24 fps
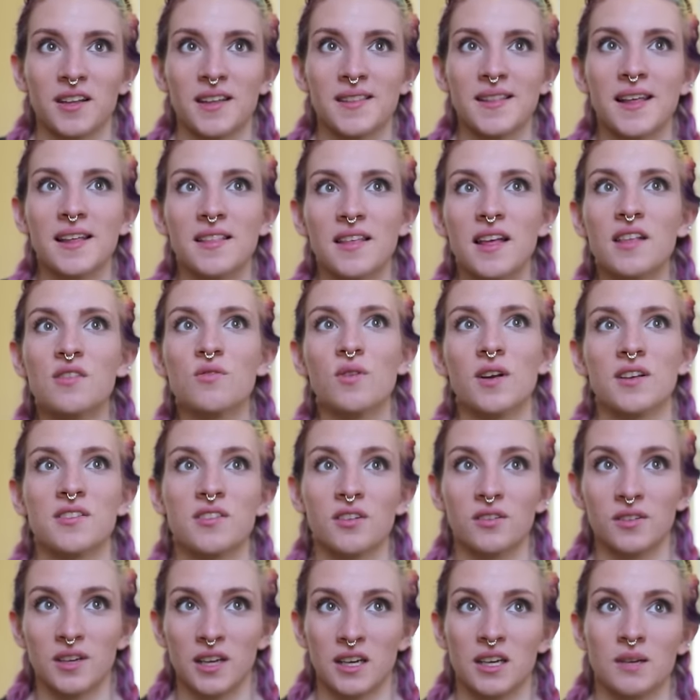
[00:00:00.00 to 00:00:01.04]
And that's where I
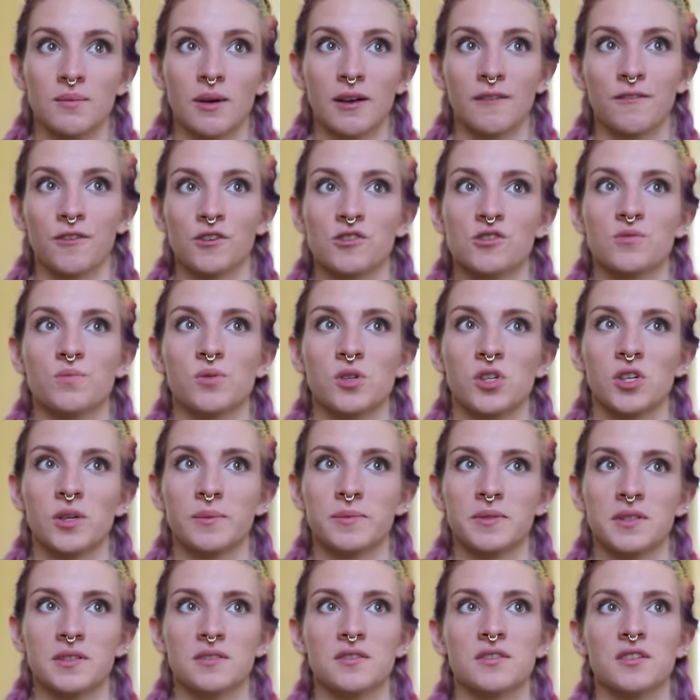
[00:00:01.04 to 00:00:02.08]
started getting my first
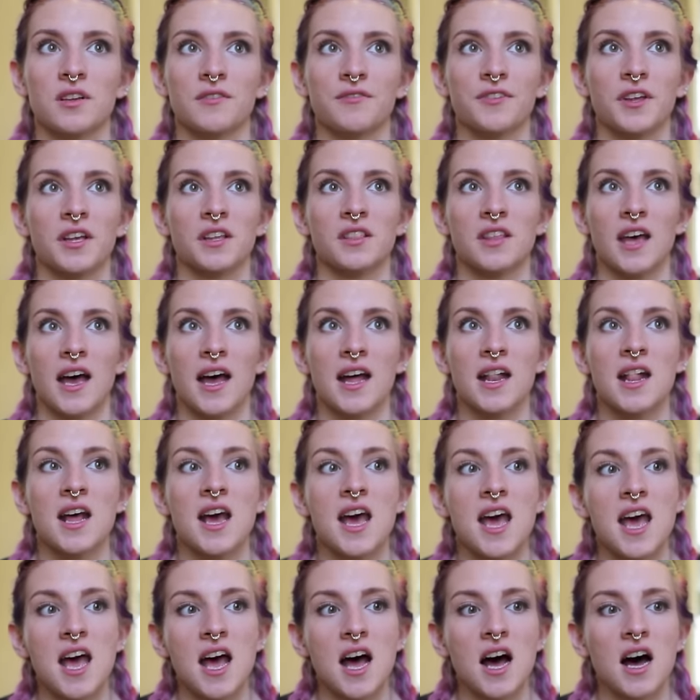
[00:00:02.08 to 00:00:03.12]
pull-ups and stuff like that.
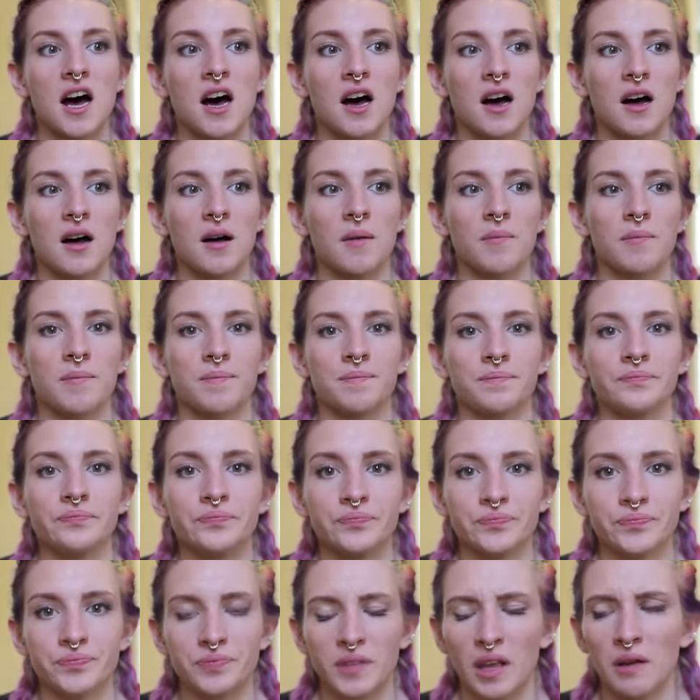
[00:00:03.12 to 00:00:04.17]

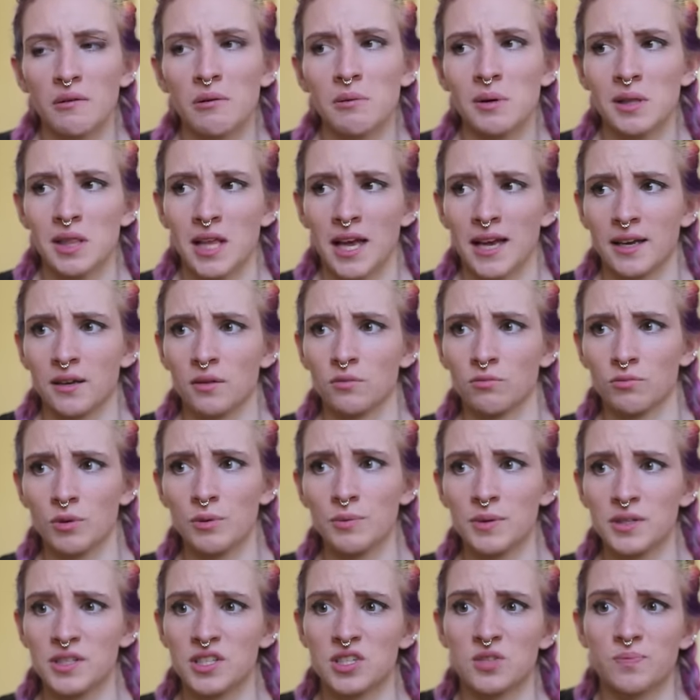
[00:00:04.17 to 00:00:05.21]
And we
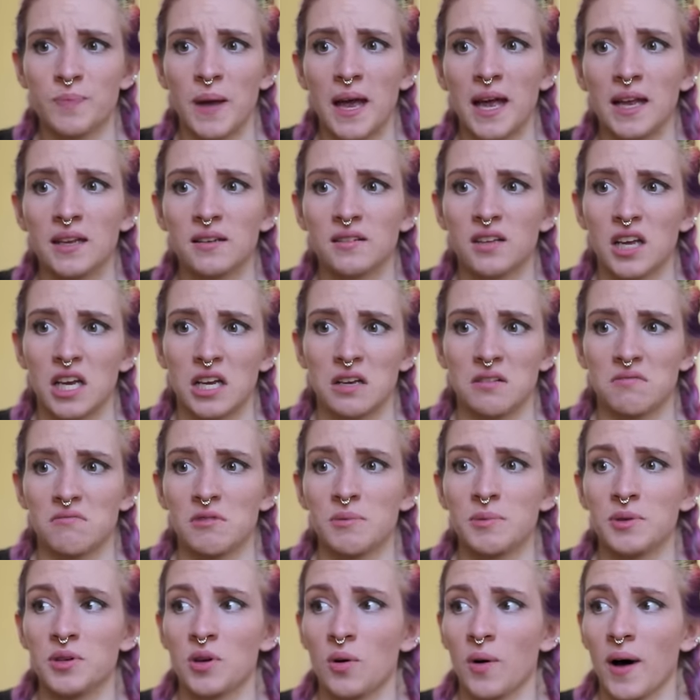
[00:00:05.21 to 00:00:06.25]

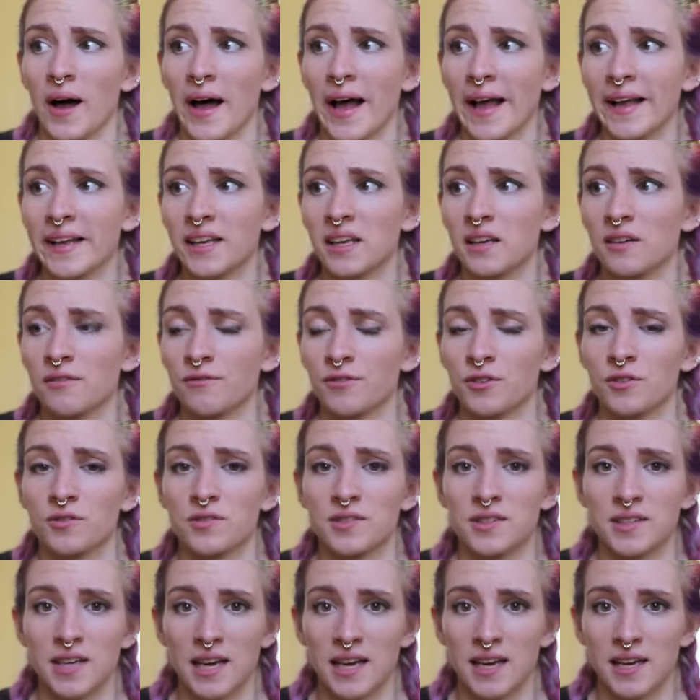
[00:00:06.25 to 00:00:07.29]
would go hiking for
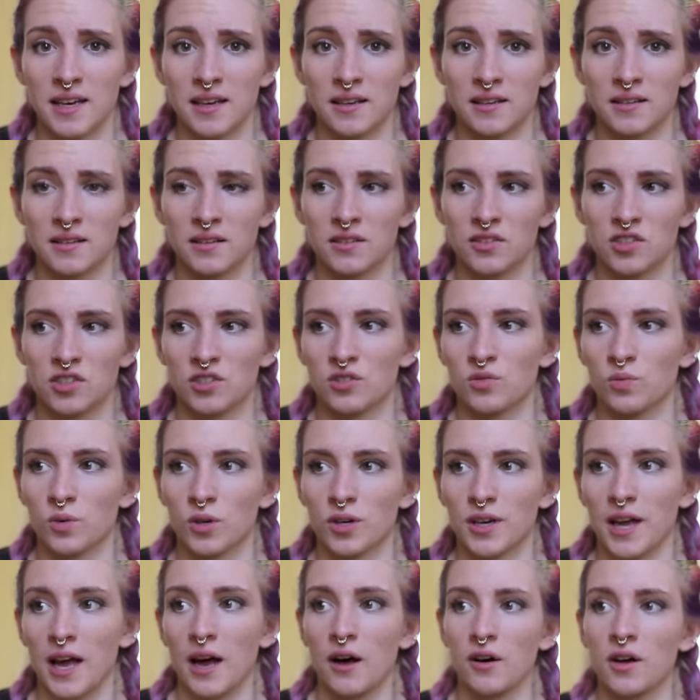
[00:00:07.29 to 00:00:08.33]
days and just
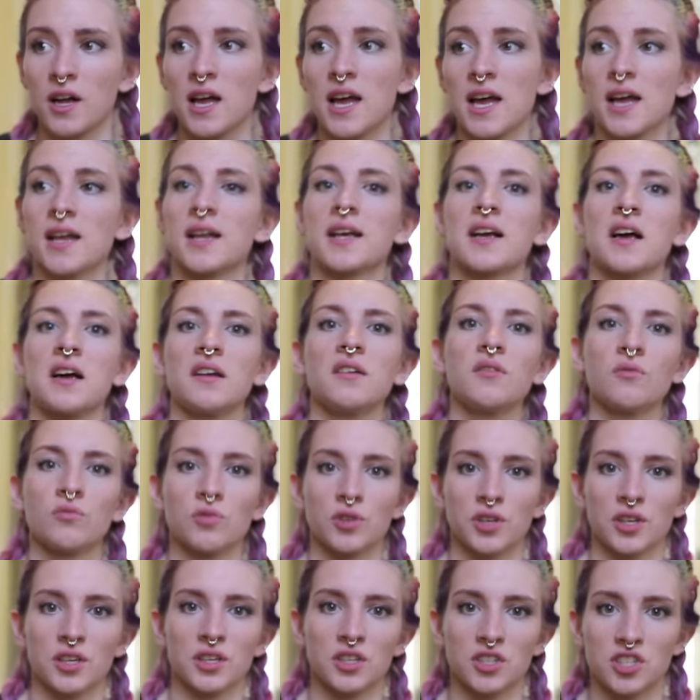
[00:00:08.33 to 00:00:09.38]
work out. And I got in
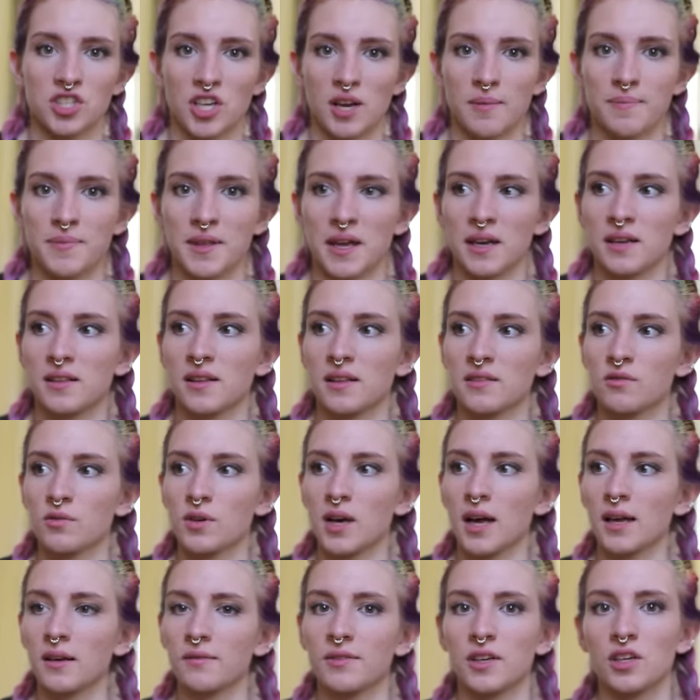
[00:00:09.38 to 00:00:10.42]
really good shape then. And that's what
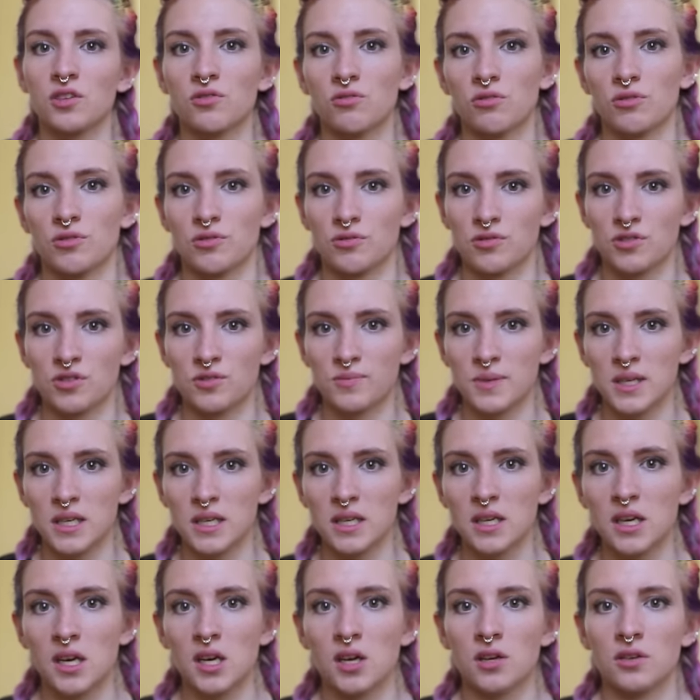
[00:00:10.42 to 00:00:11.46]
kind of introduced
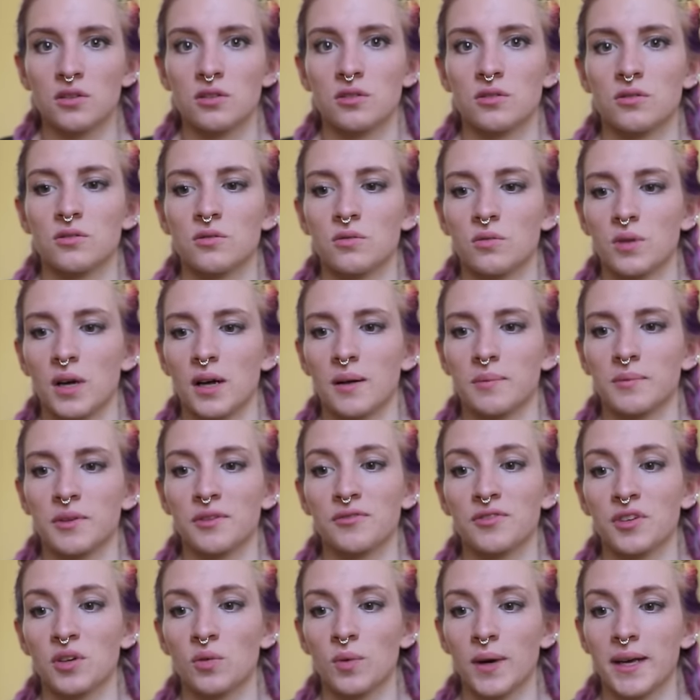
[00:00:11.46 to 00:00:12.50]
me to
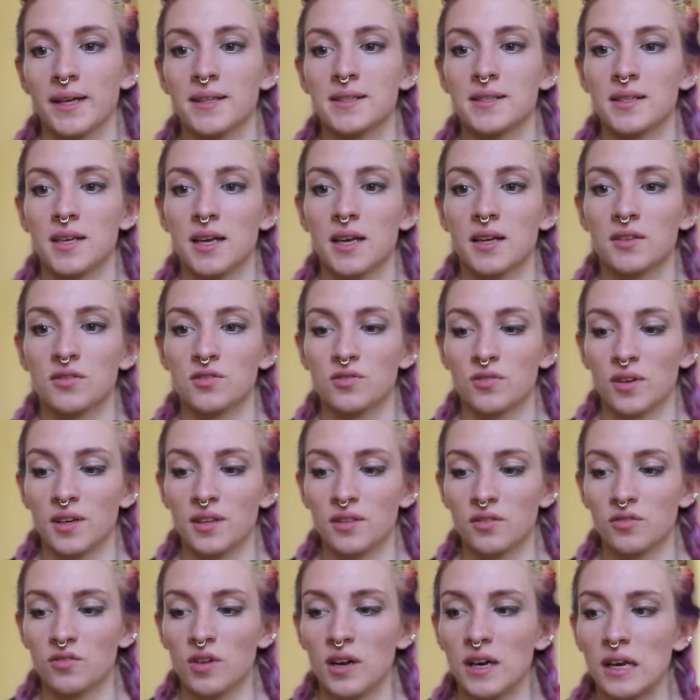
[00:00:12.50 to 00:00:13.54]
lifting weights and
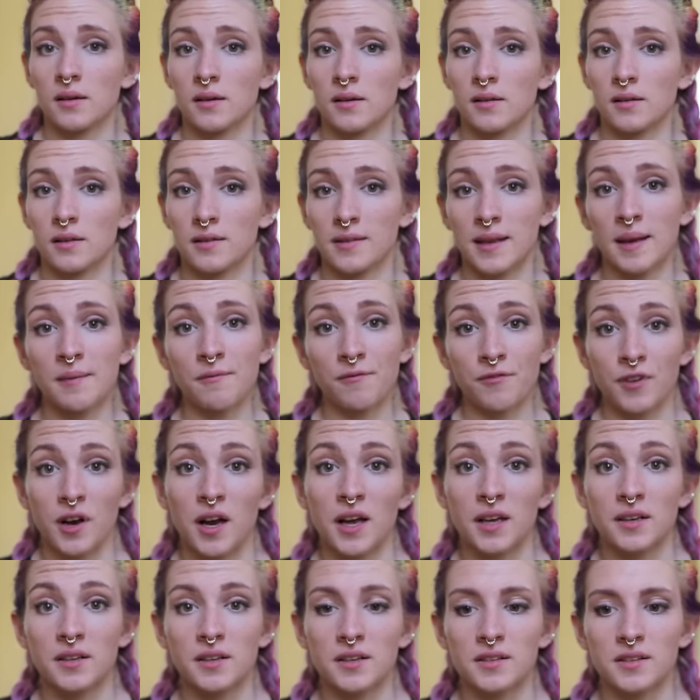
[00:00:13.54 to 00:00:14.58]
strength training. The same
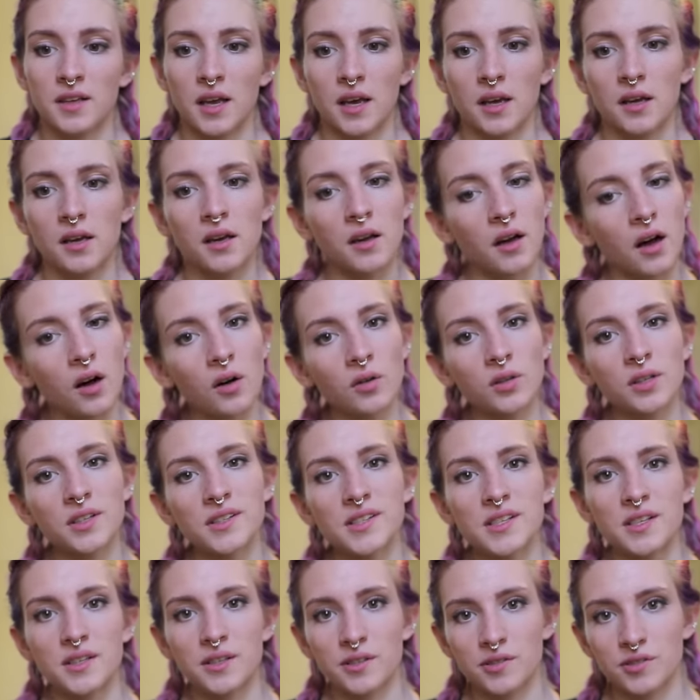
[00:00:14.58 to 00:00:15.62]
friend is oh,
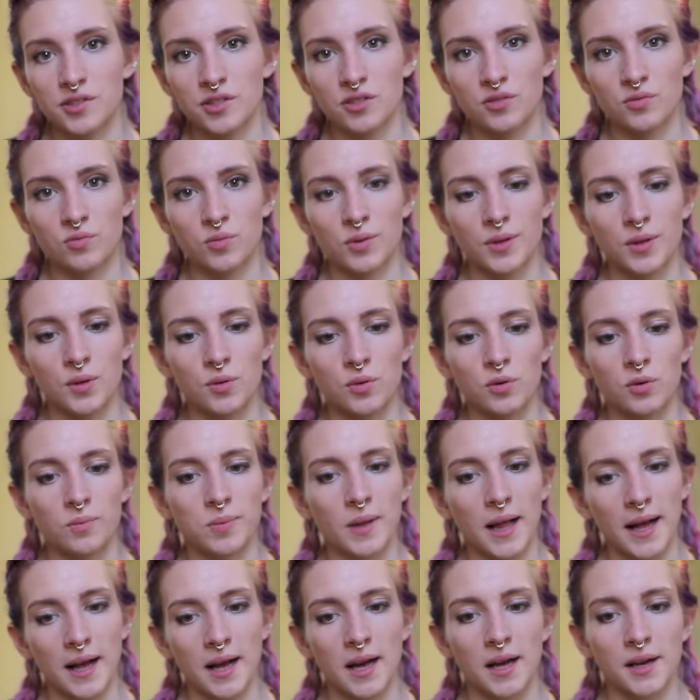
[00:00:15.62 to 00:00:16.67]
Lizzie, there's this really cool
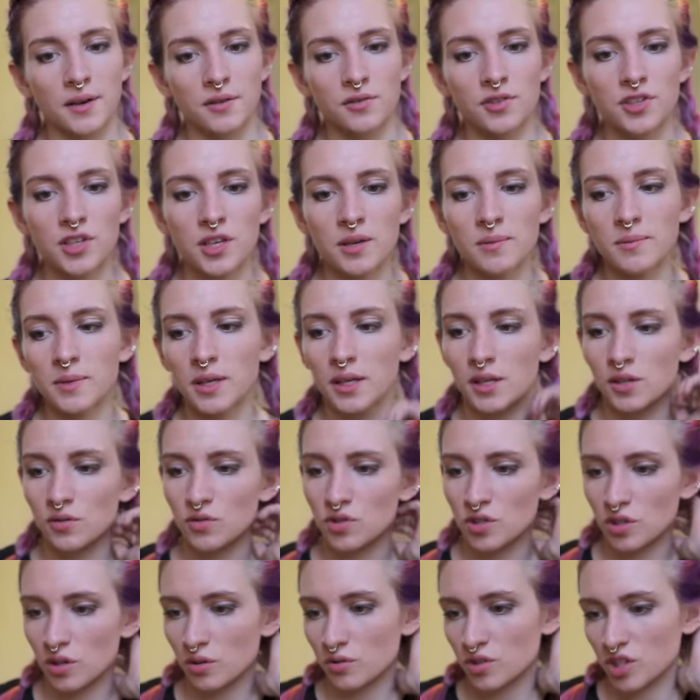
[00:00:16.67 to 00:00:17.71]
black iron gym. You
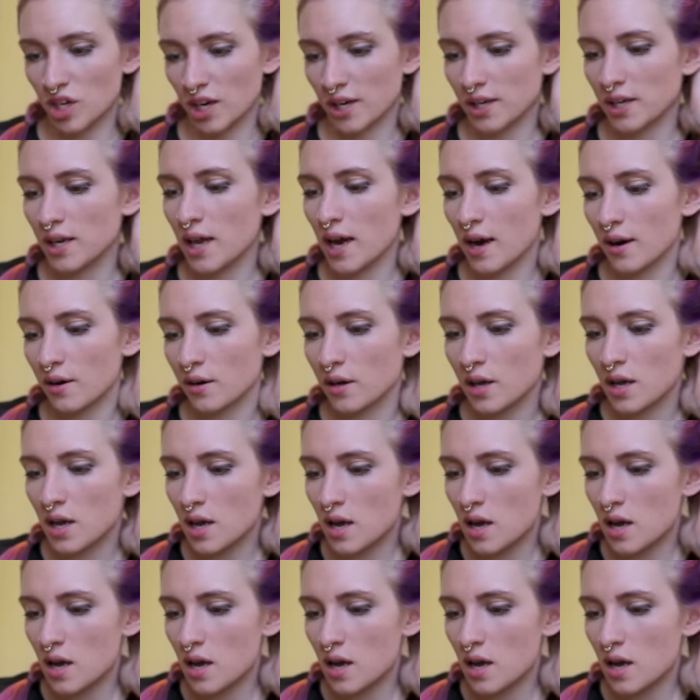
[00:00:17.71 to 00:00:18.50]
should go check it out.